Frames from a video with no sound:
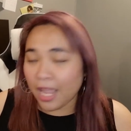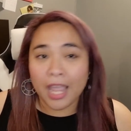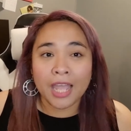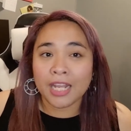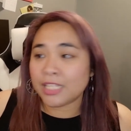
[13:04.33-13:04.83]

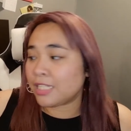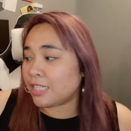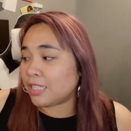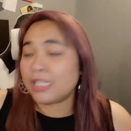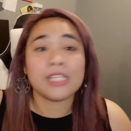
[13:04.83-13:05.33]
It
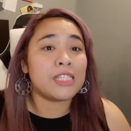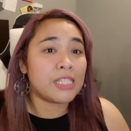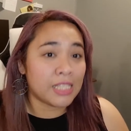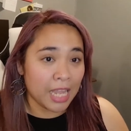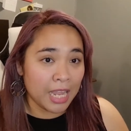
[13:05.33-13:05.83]
is the
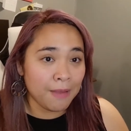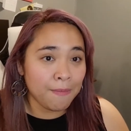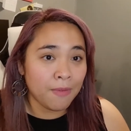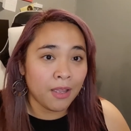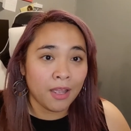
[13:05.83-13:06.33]

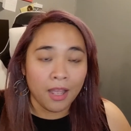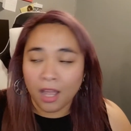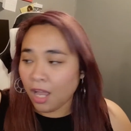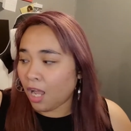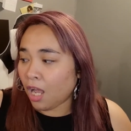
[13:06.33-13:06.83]
same,
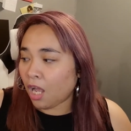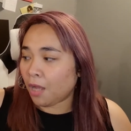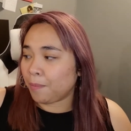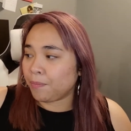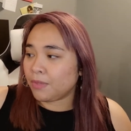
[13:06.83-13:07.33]

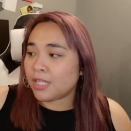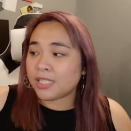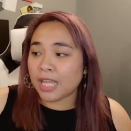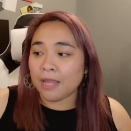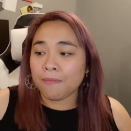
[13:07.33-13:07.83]
um, the
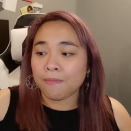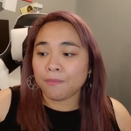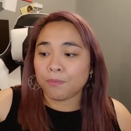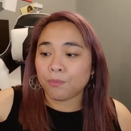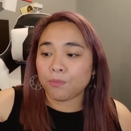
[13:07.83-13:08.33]

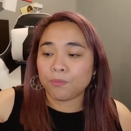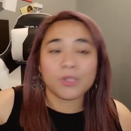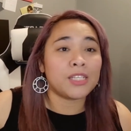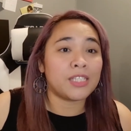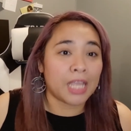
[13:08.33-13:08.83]
same,
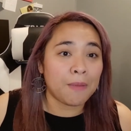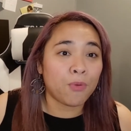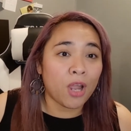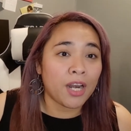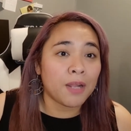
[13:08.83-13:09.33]
the same
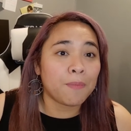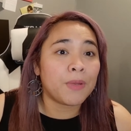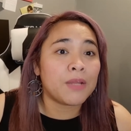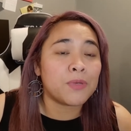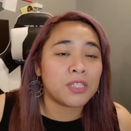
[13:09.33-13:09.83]
product, but
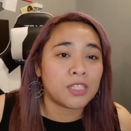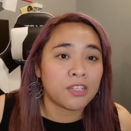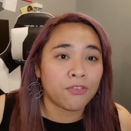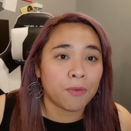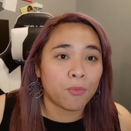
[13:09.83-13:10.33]
it was a
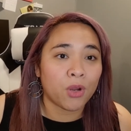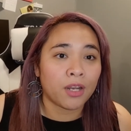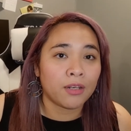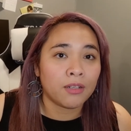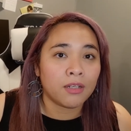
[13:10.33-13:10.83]
different
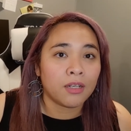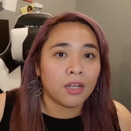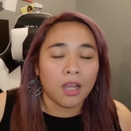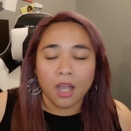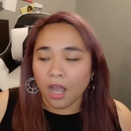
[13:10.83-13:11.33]
brand.
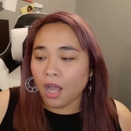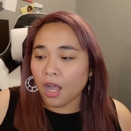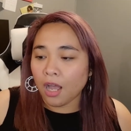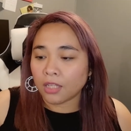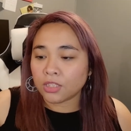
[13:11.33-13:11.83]

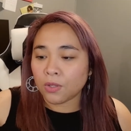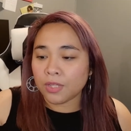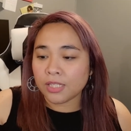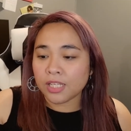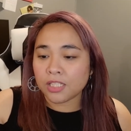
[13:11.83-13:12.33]
So
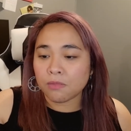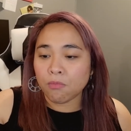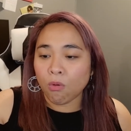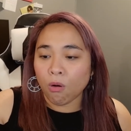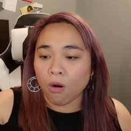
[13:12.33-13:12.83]
this is
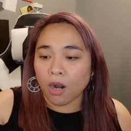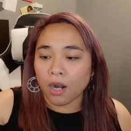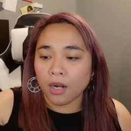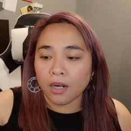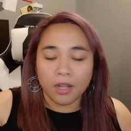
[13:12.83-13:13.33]

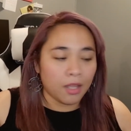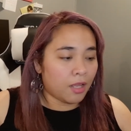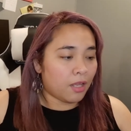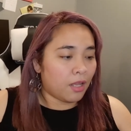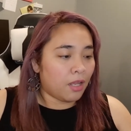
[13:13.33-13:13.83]
more,
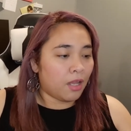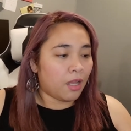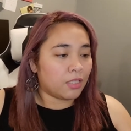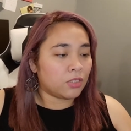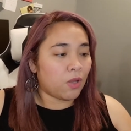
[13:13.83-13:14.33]

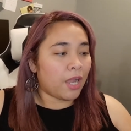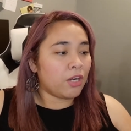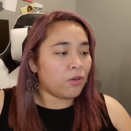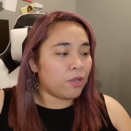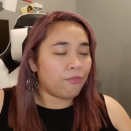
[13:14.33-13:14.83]
so I
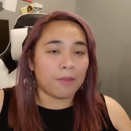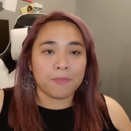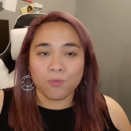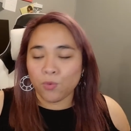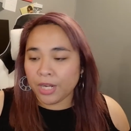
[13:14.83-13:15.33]
don't know if
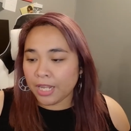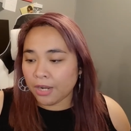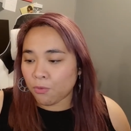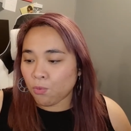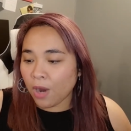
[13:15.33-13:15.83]
I'm reading
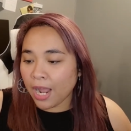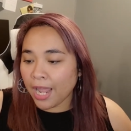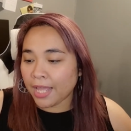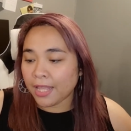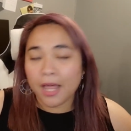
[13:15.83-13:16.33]
it
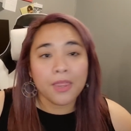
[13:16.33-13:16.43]
right.